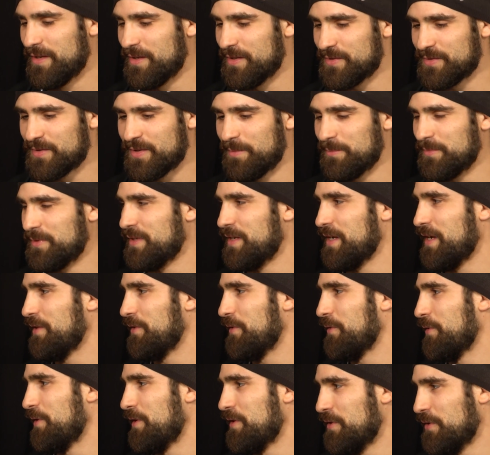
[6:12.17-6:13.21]
has come
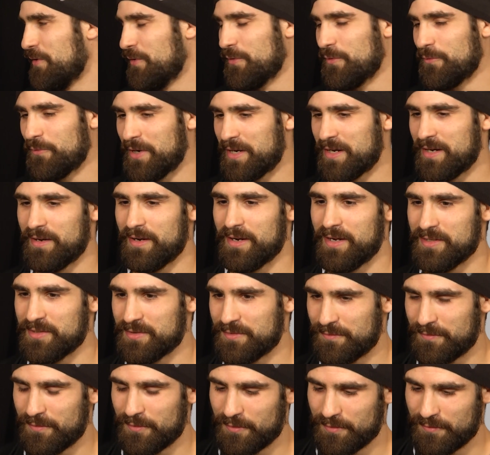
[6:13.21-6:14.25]
together, and you're
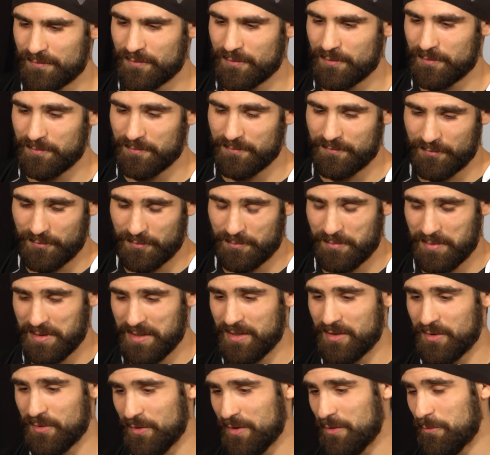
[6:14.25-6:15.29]
recognized for for for
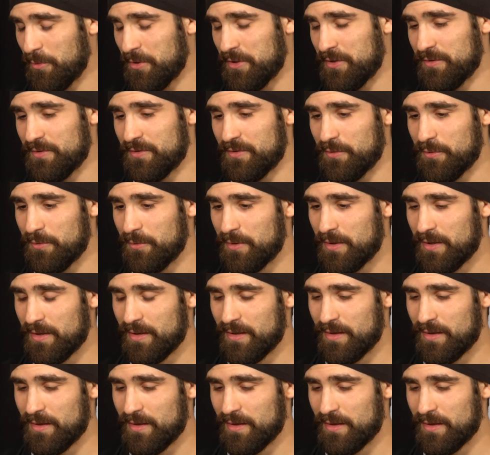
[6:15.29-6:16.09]
being good at what you do.